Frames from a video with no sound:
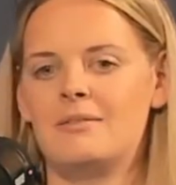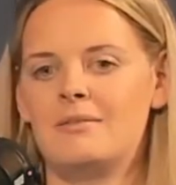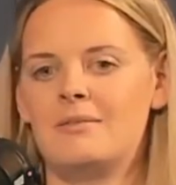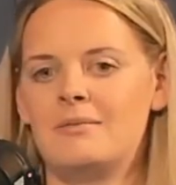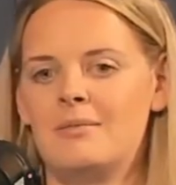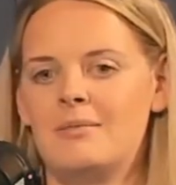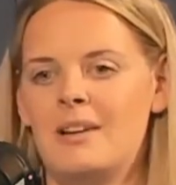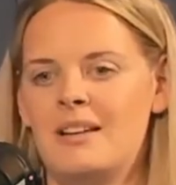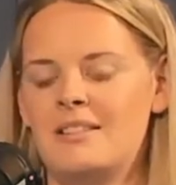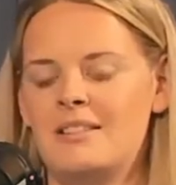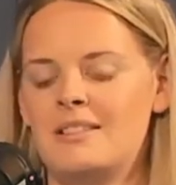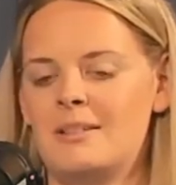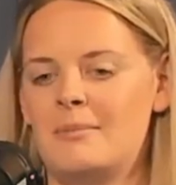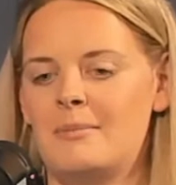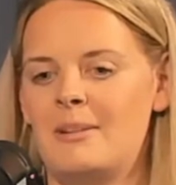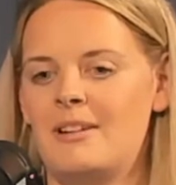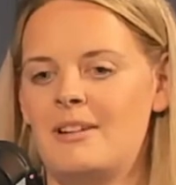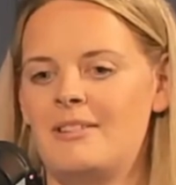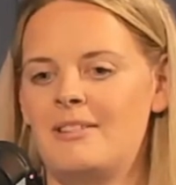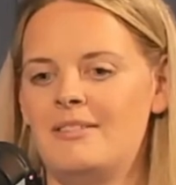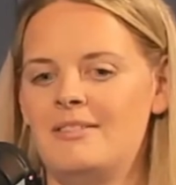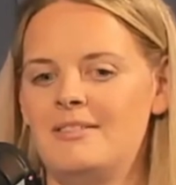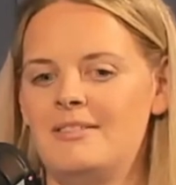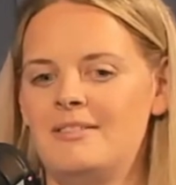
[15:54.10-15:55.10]
what else am I
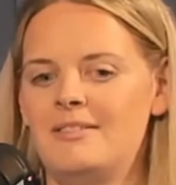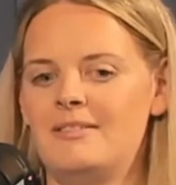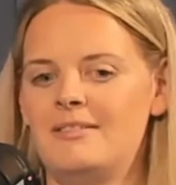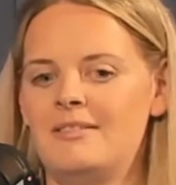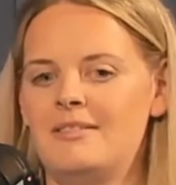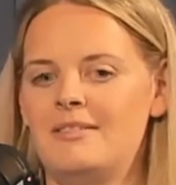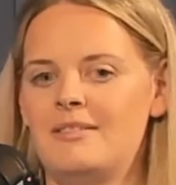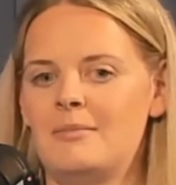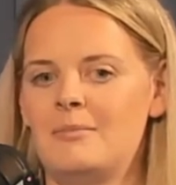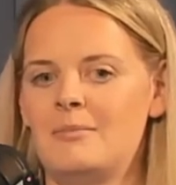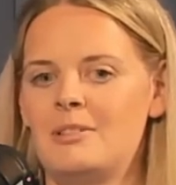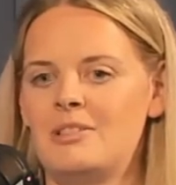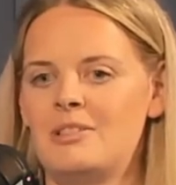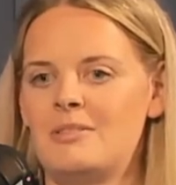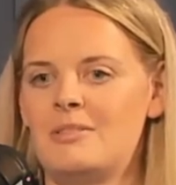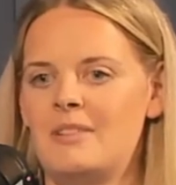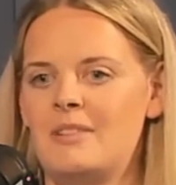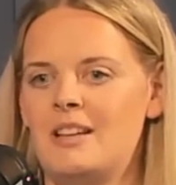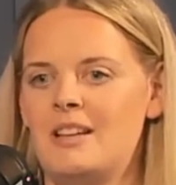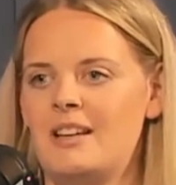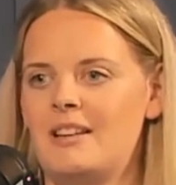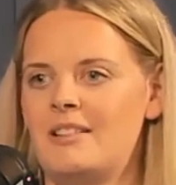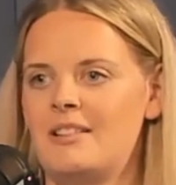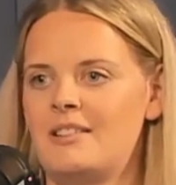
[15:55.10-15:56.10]
on? I'm on
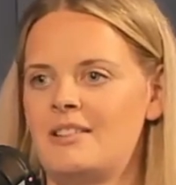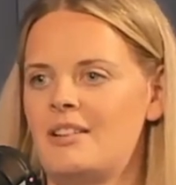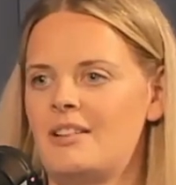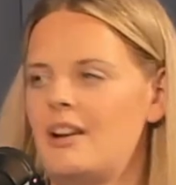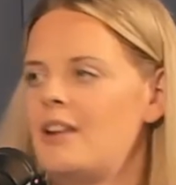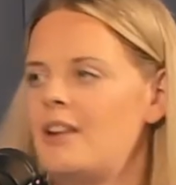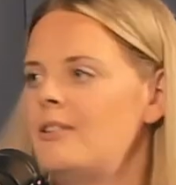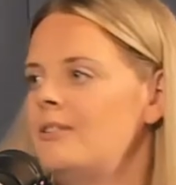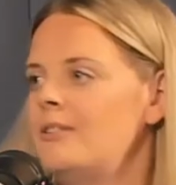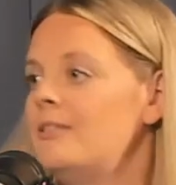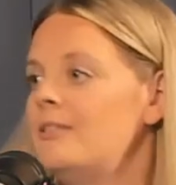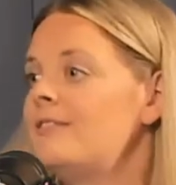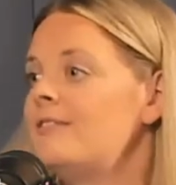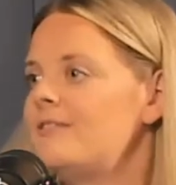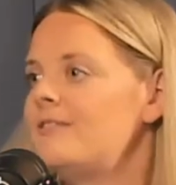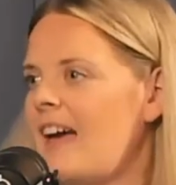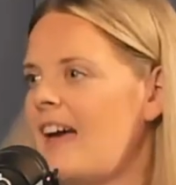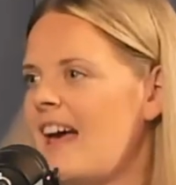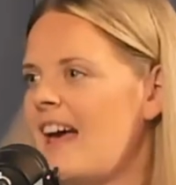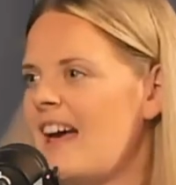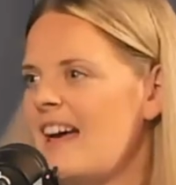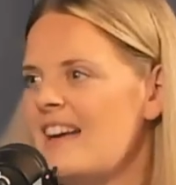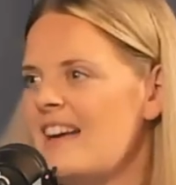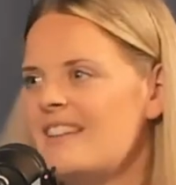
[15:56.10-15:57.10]
something else. Oh,
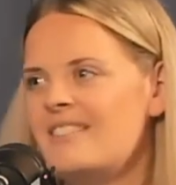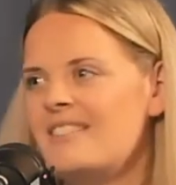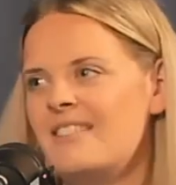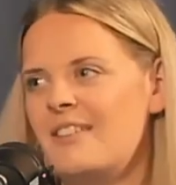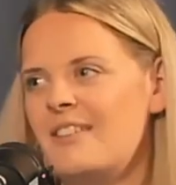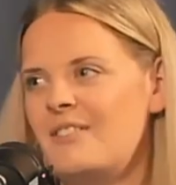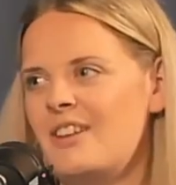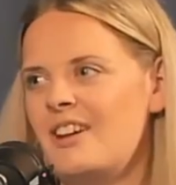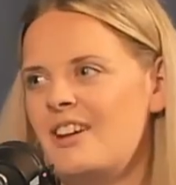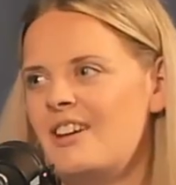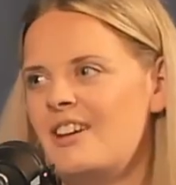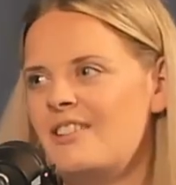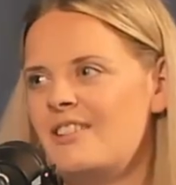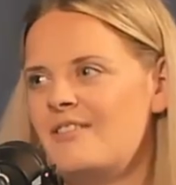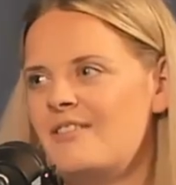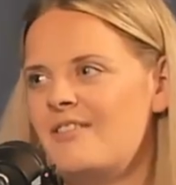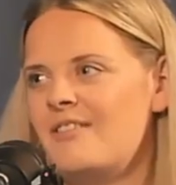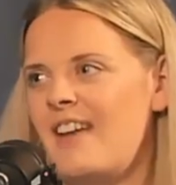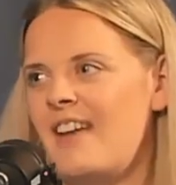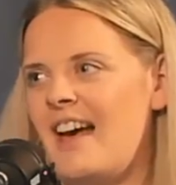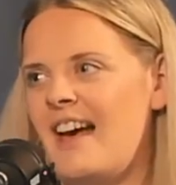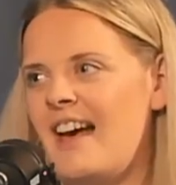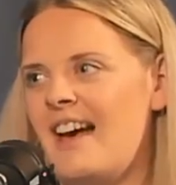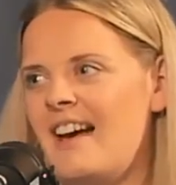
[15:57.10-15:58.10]
Fair. Have you heard of
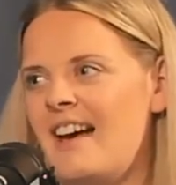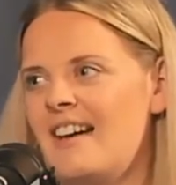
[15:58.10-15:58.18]
Fair?